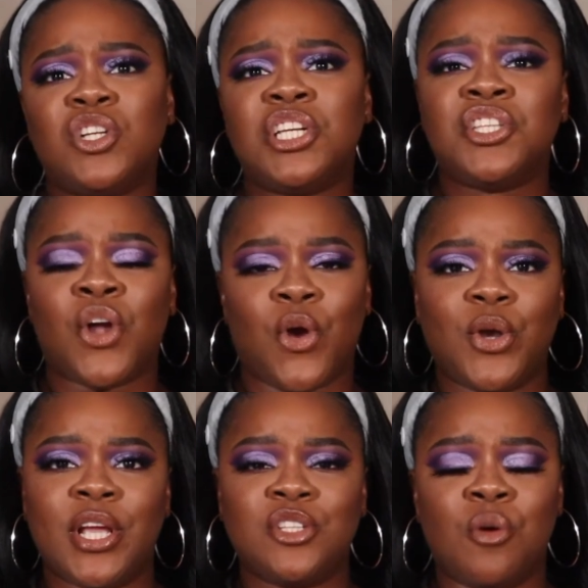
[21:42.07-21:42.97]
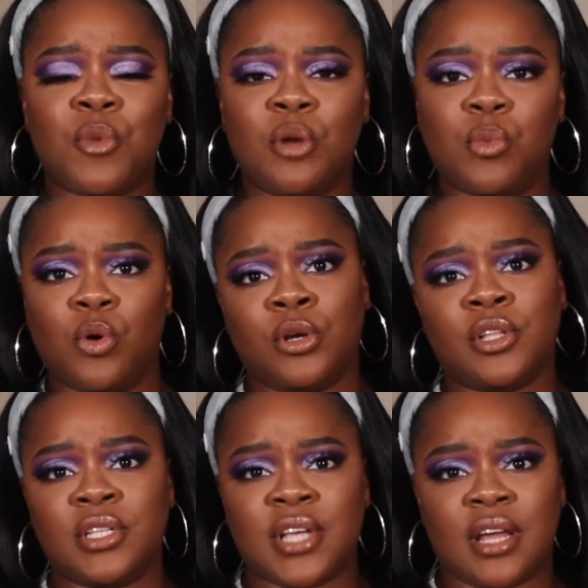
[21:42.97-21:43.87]
She's hurting, so I'm going to pull her to
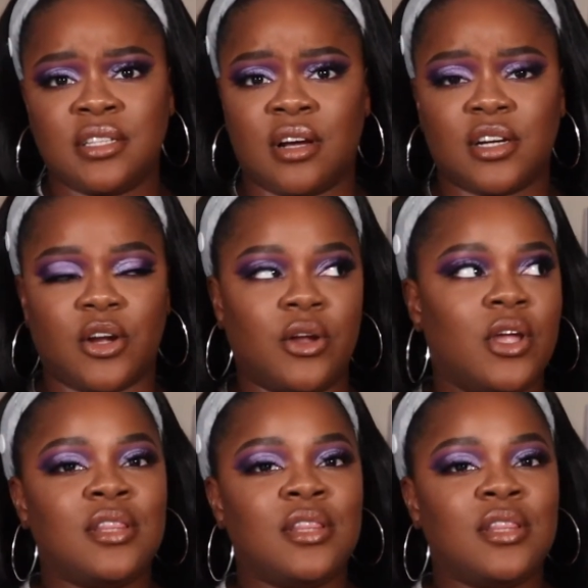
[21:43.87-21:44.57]
the side to talk to her.